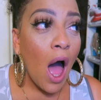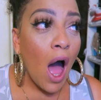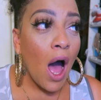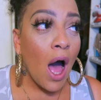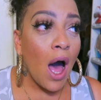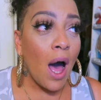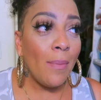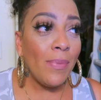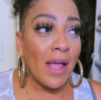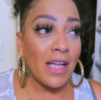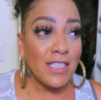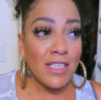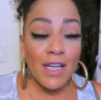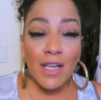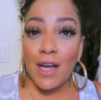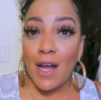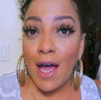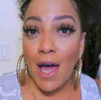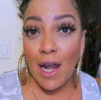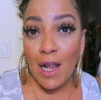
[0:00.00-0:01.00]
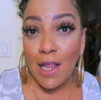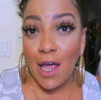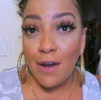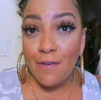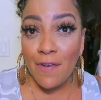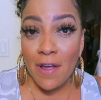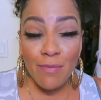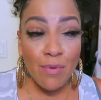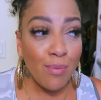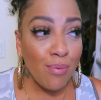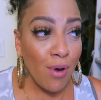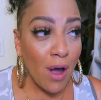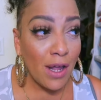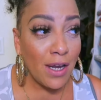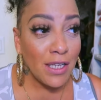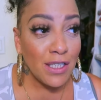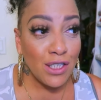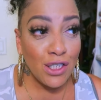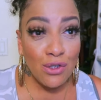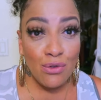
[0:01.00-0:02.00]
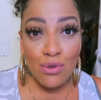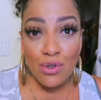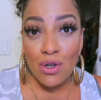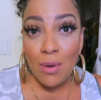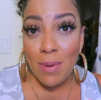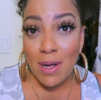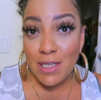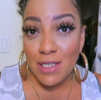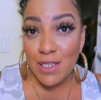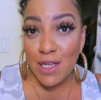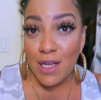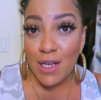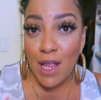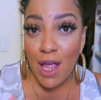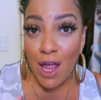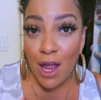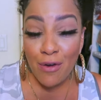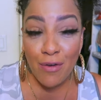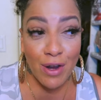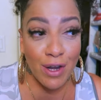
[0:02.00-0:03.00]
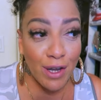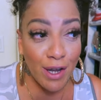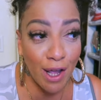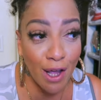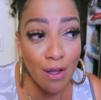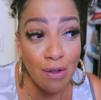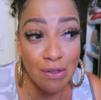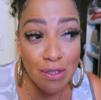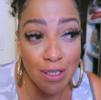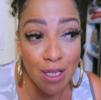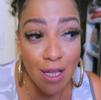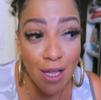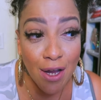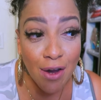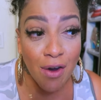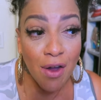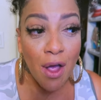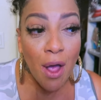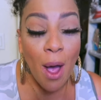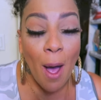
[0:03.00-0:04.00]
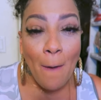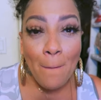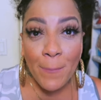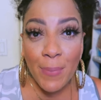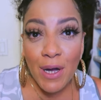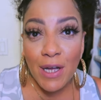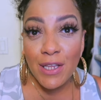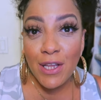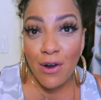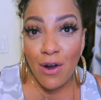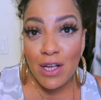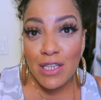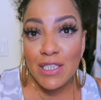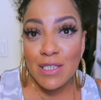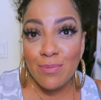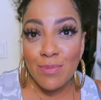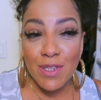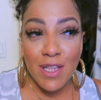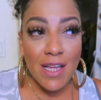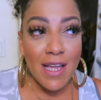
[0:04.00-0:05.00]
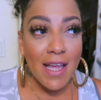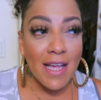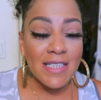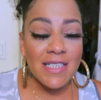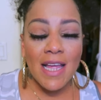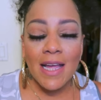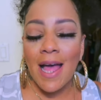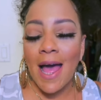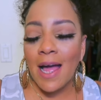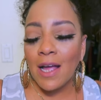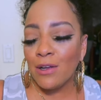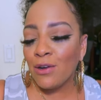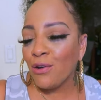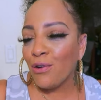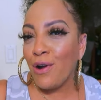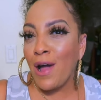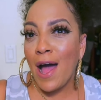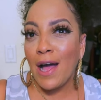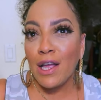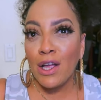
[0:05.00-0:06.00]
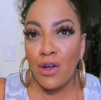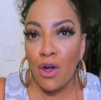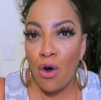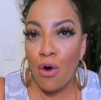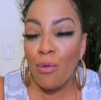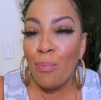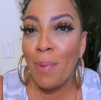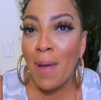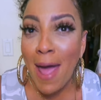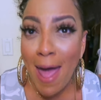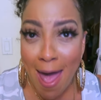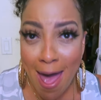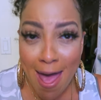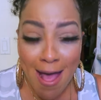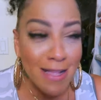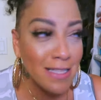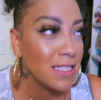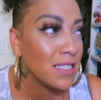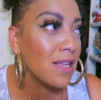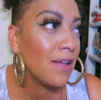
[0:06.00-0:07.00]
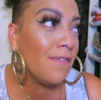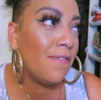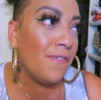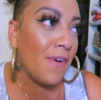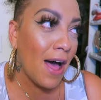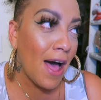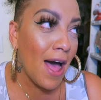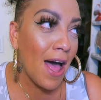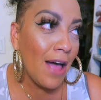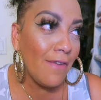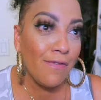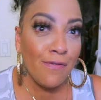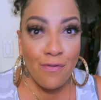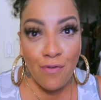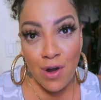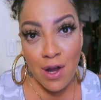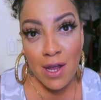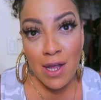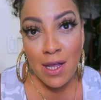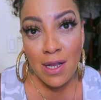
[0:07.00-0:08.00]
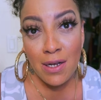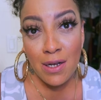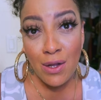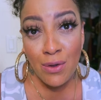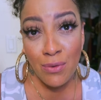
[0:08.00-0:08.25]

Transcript: I'm um, not saying that I got a lot of favorite products to use on my skin, hair, and nails there, but there are some things like, I, girl, I could go past five, Fran,